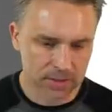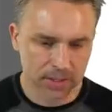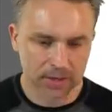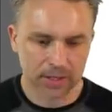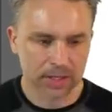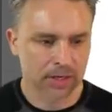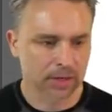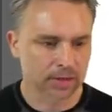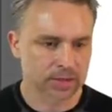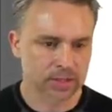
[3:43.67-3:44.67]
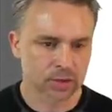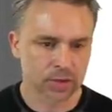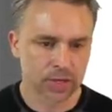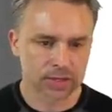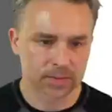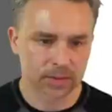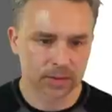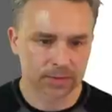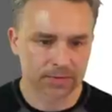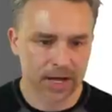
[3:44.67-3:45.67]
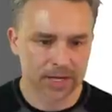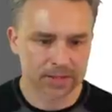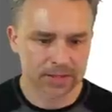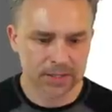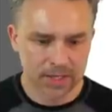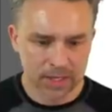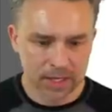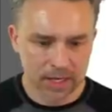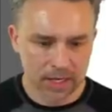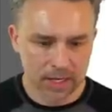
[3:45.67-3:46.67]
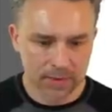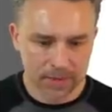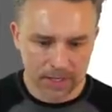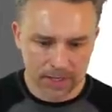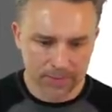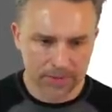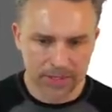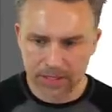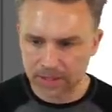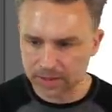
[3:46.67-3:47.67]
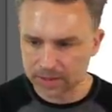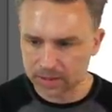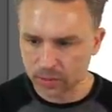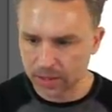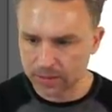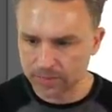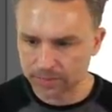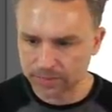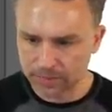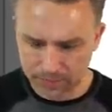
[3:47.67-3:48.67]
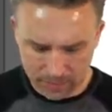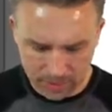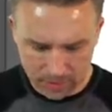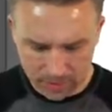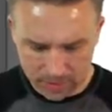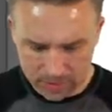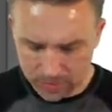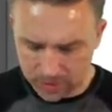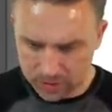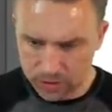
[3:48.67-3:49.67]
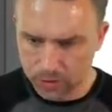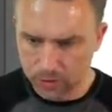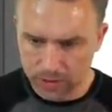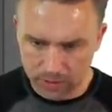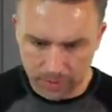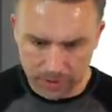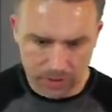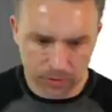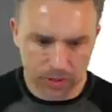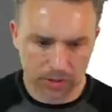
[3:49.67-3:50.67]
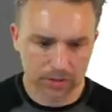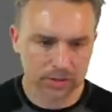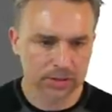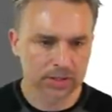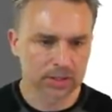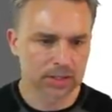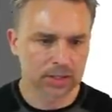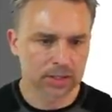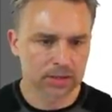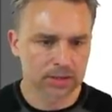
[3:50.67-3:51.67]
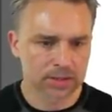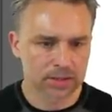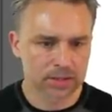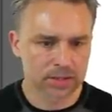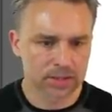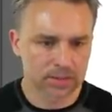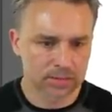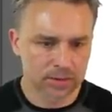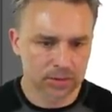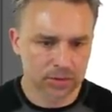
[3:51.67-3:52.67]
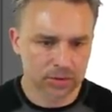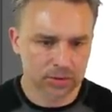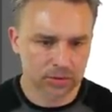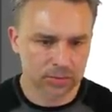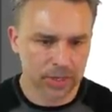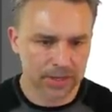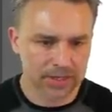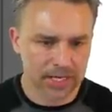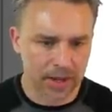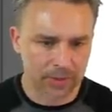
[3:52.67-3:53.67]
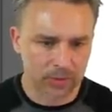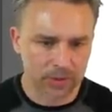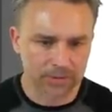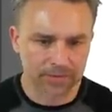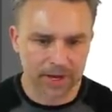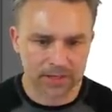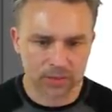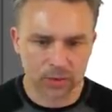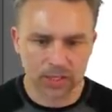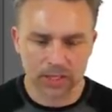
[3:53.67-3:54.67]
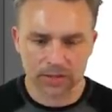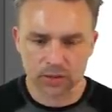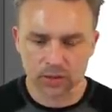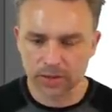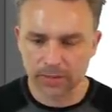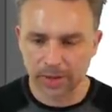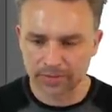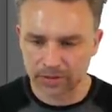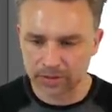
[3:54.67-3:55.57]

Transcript: out in here and let's just create something really fast. Um, I am thinking this is what, let's make this 200 by 200. Let's just make this happen really fast. 3D, extrude and bevel.